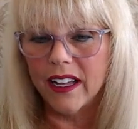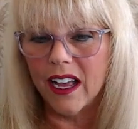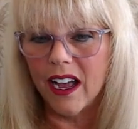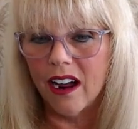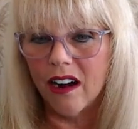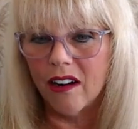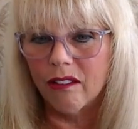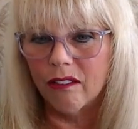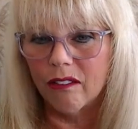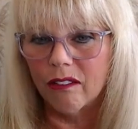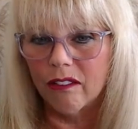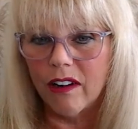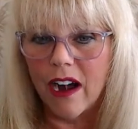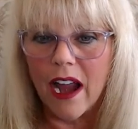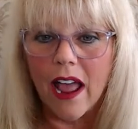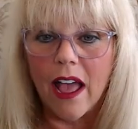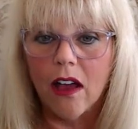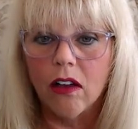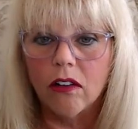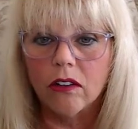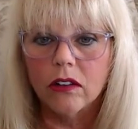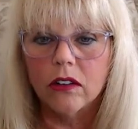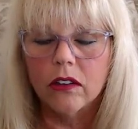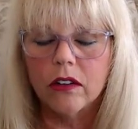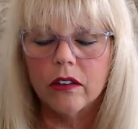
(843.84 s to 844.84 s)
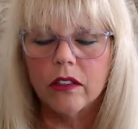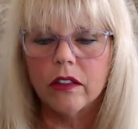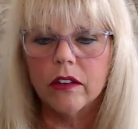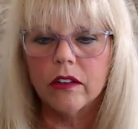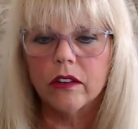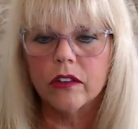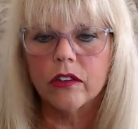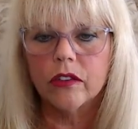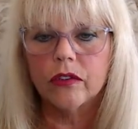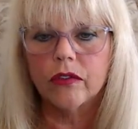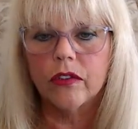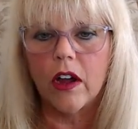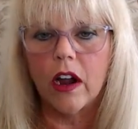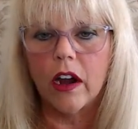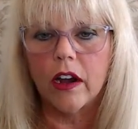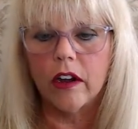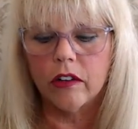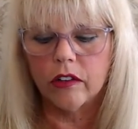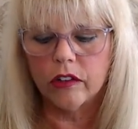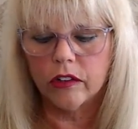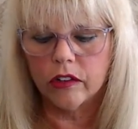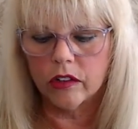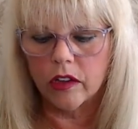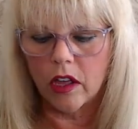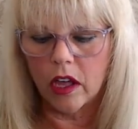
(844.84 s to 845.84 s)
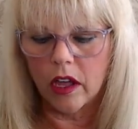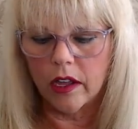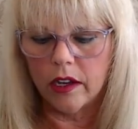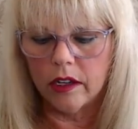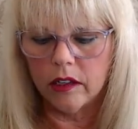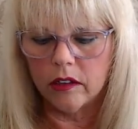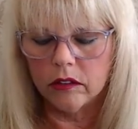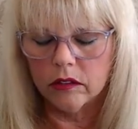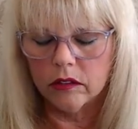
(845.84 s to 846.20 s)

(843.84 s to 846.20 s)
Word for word: around this fire sign.